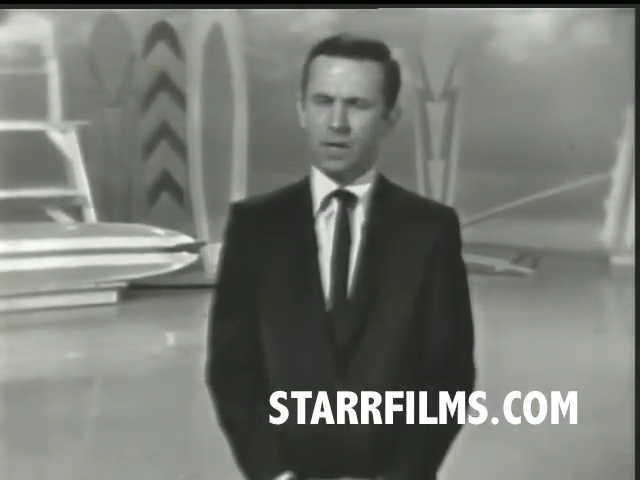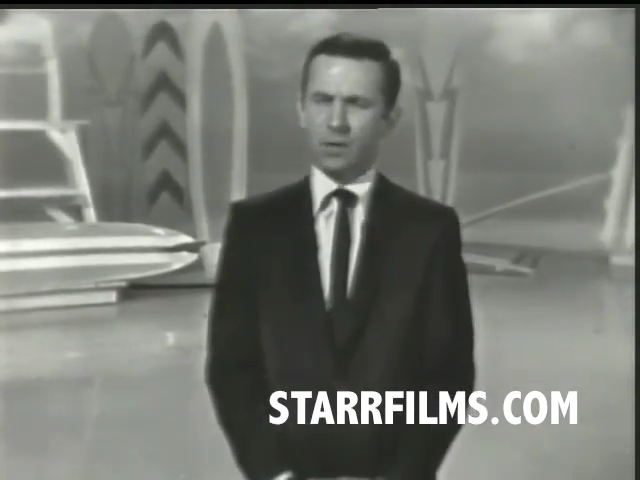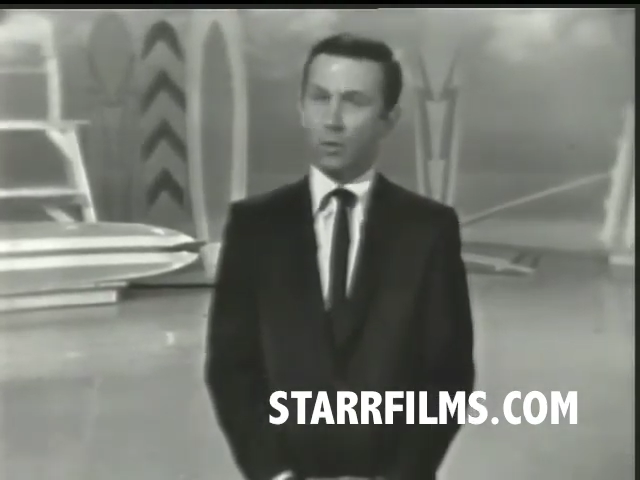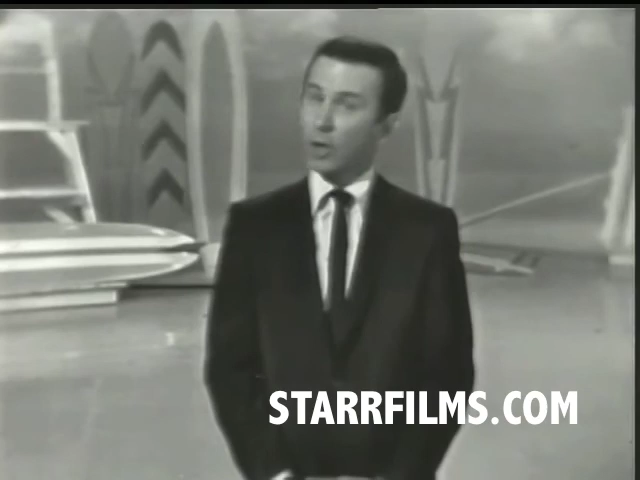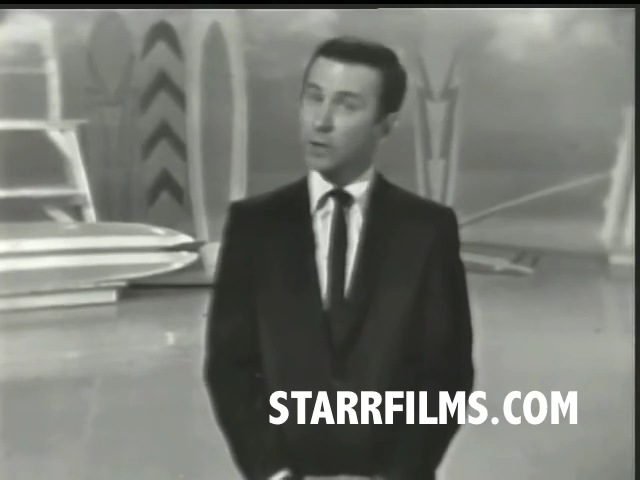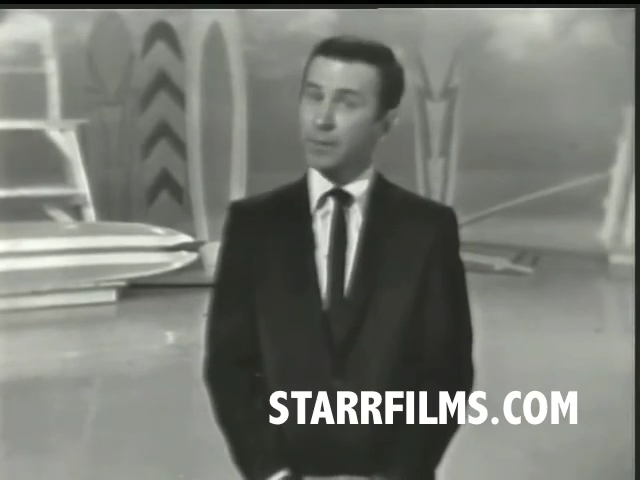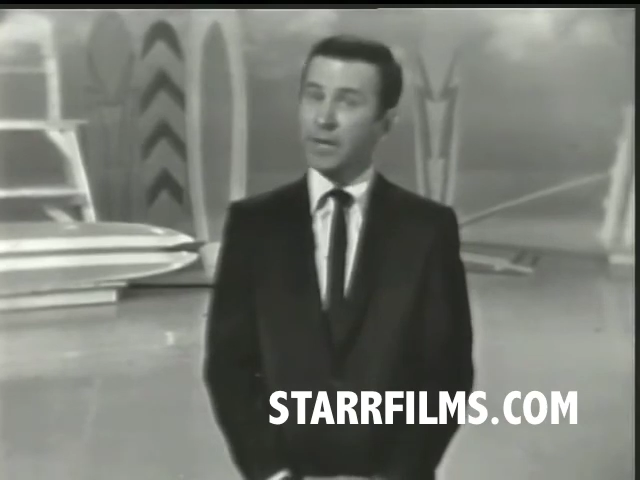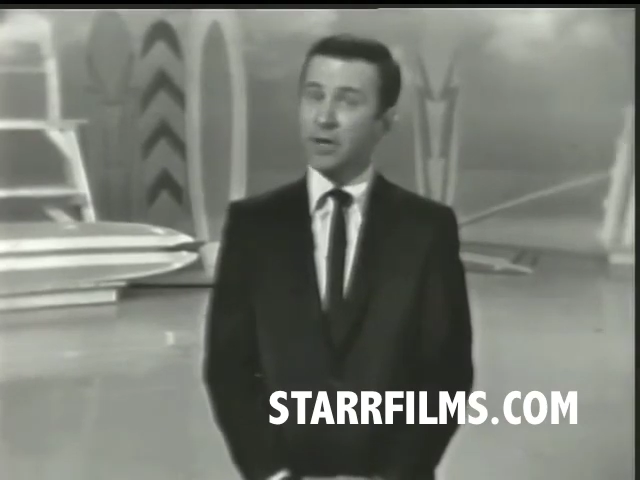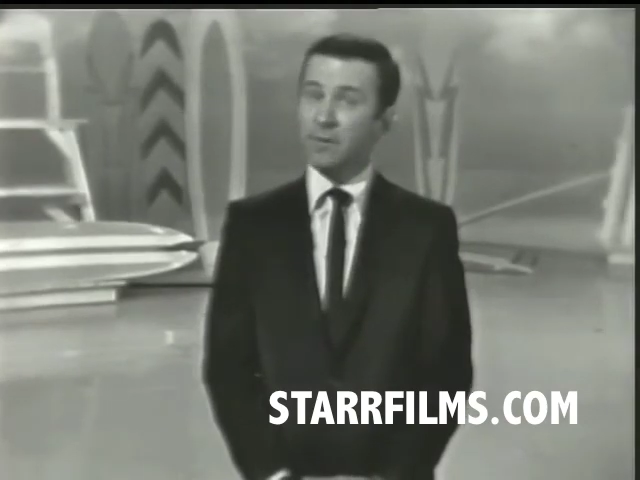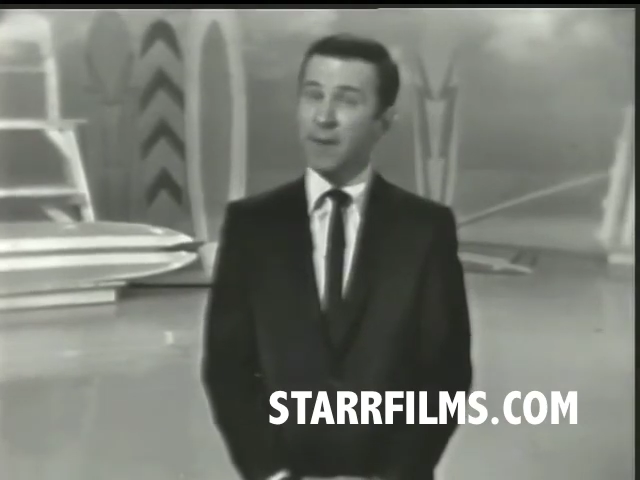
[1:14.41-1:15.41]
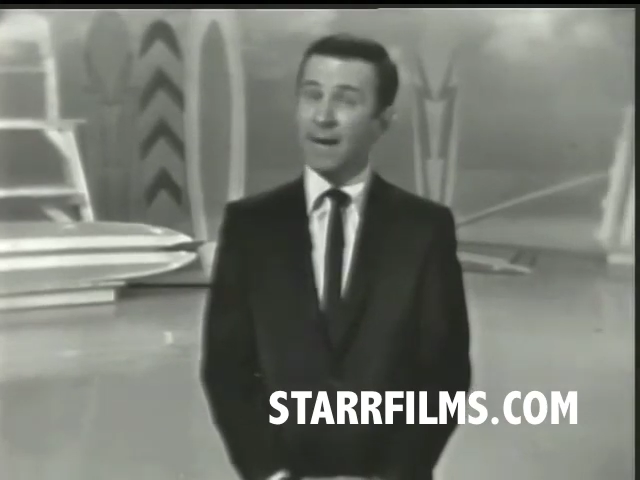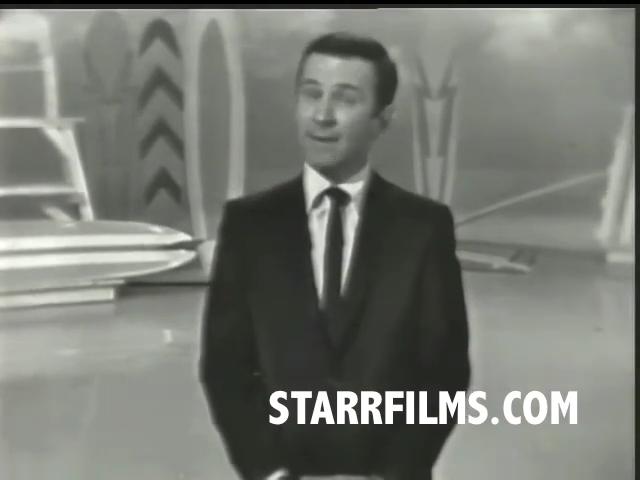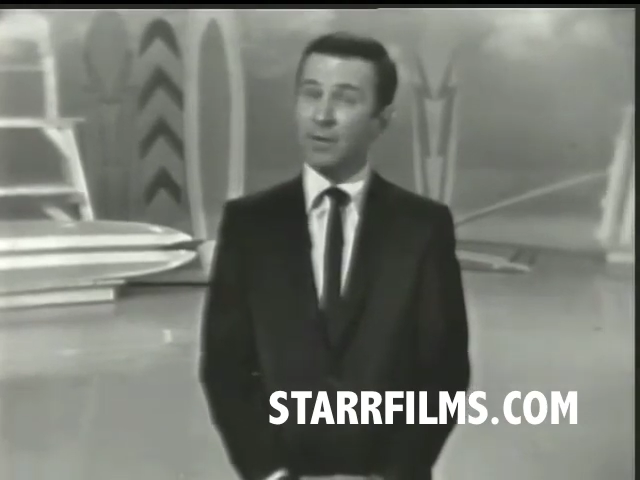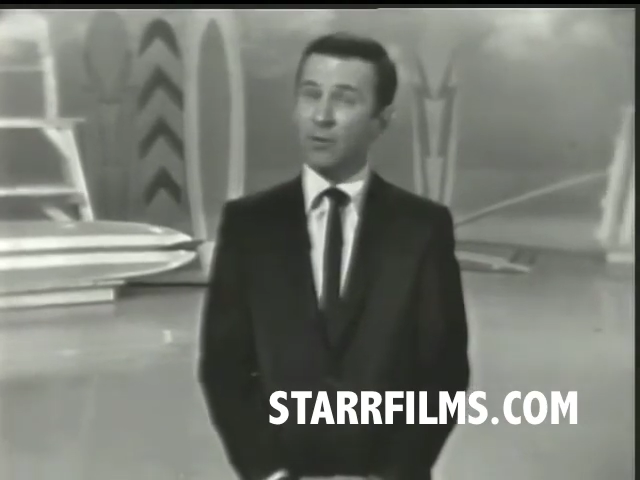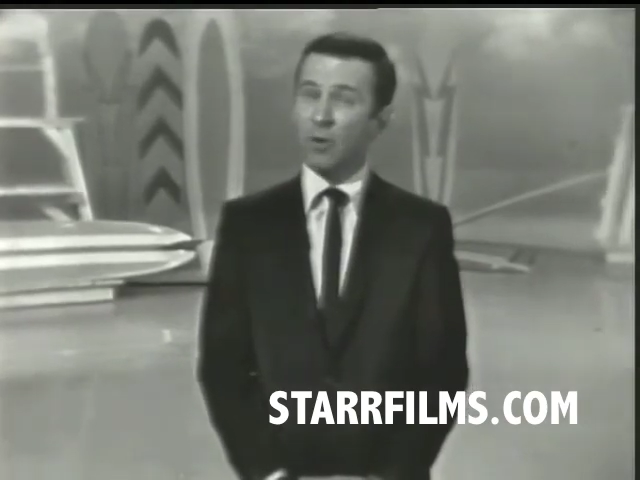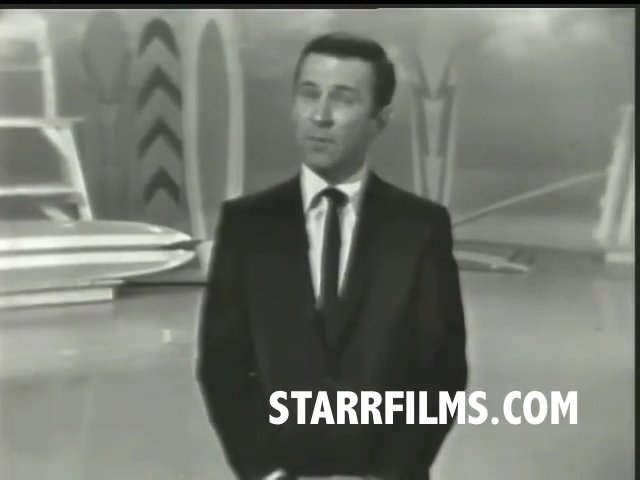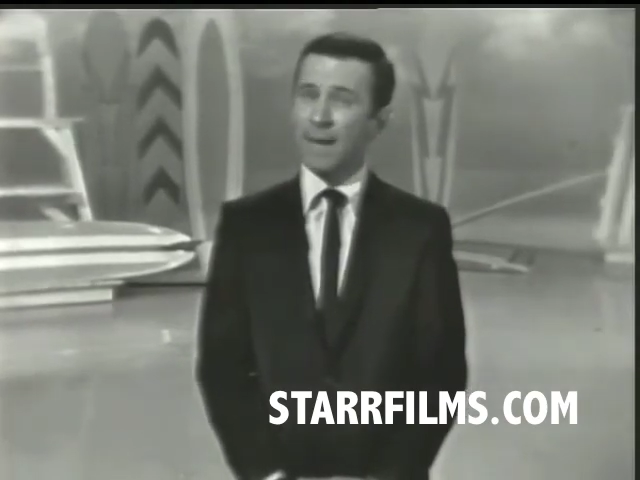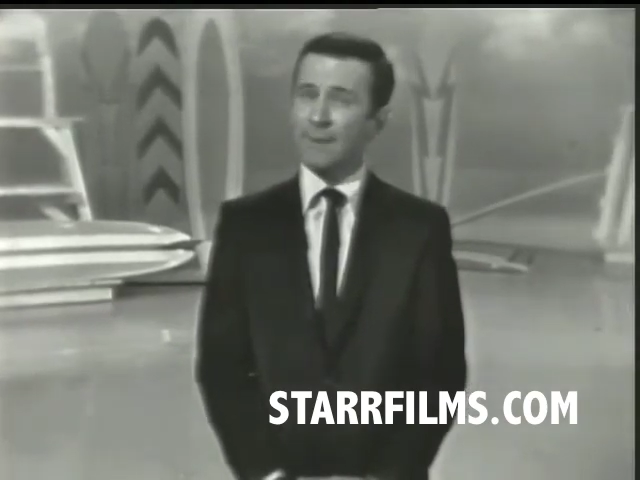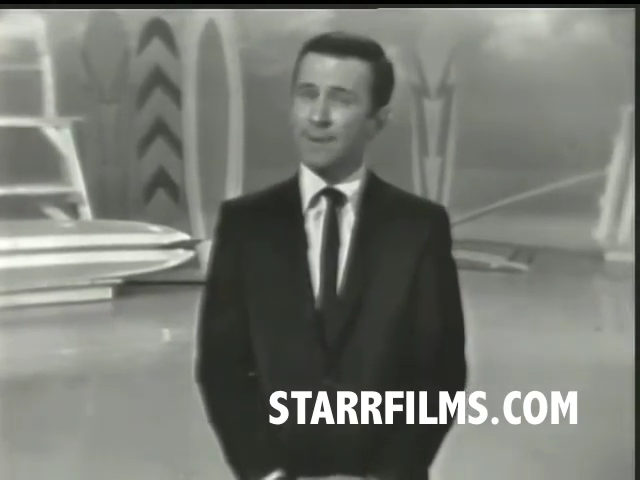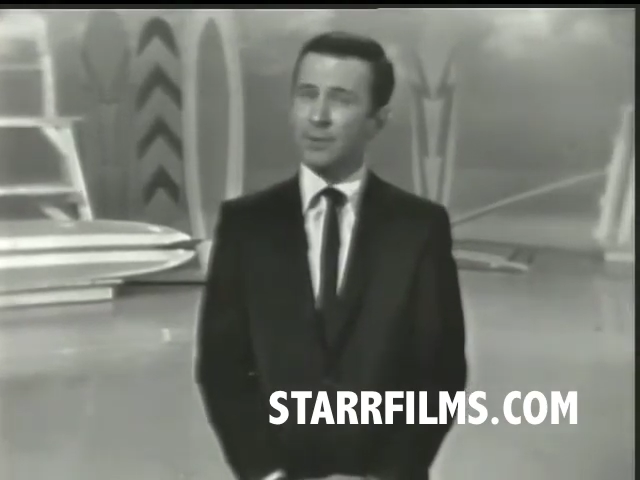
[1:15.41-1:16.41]
Works pretty good in my living room, but
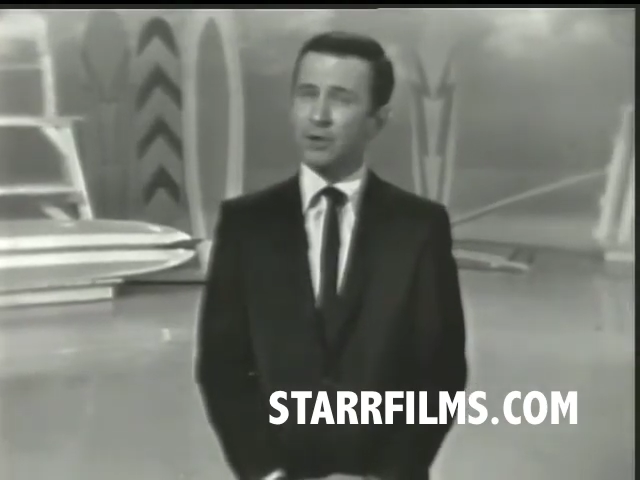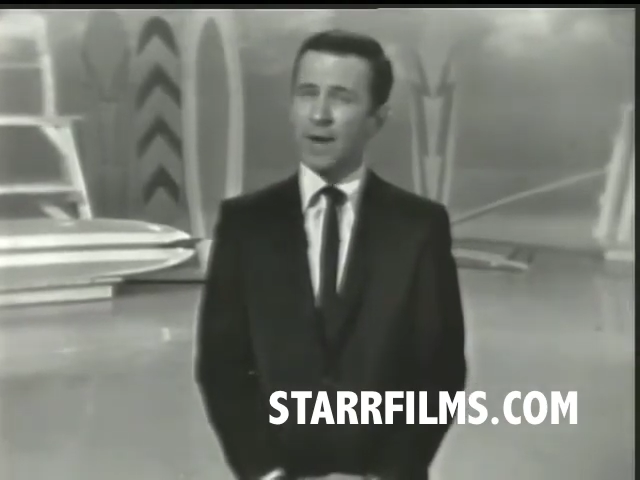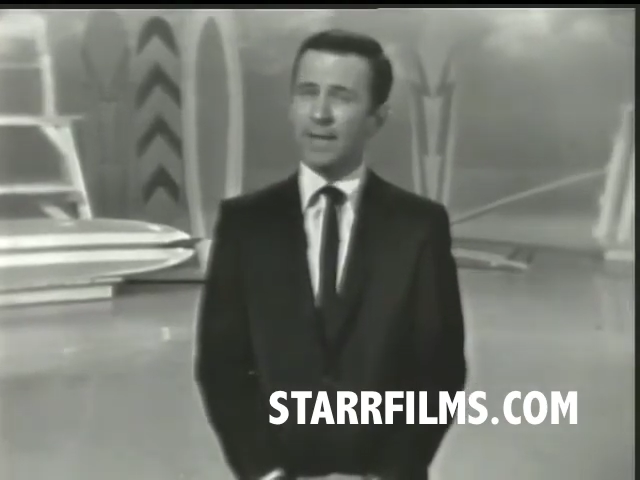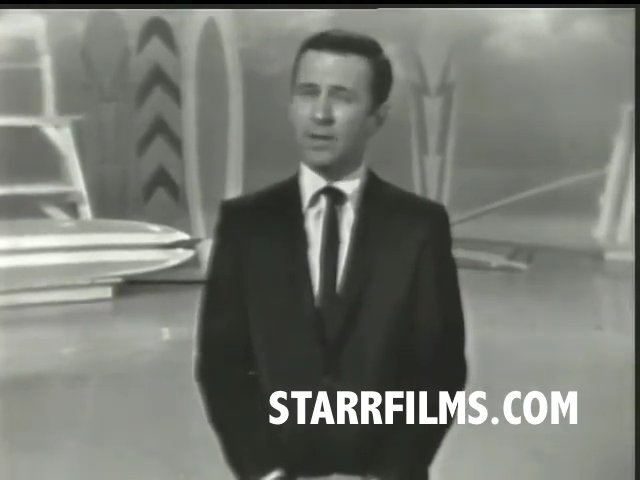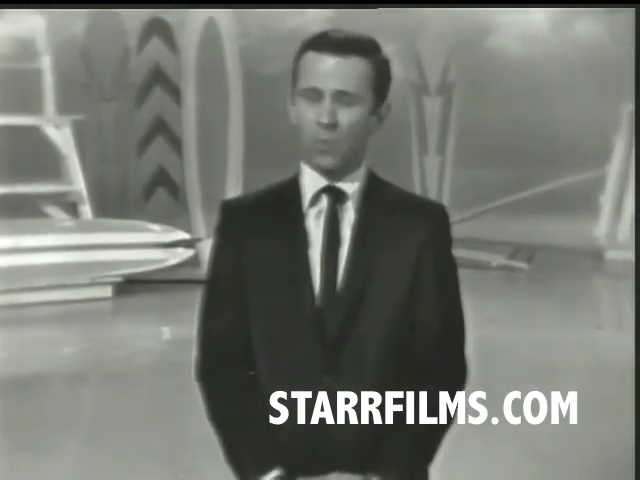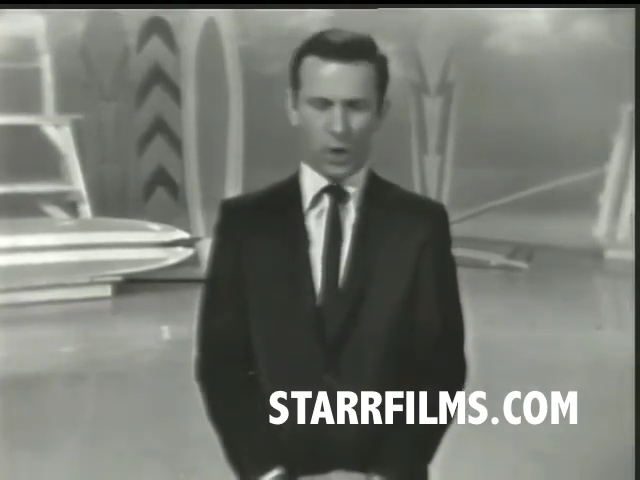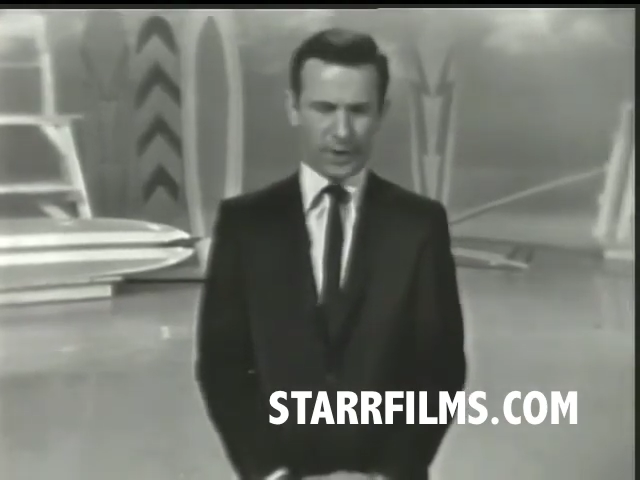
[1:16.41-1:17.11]
I've never tried it in the water.